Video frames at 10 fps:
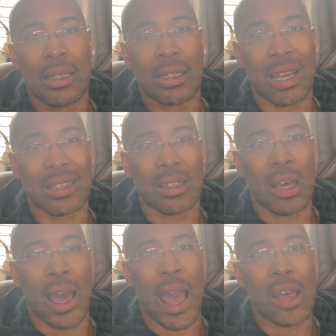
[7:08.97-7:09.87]
Tesla
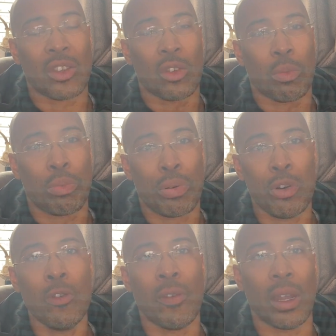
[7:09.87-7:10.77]
has to
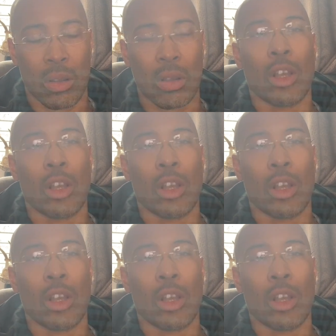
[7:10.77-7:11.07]
prove it.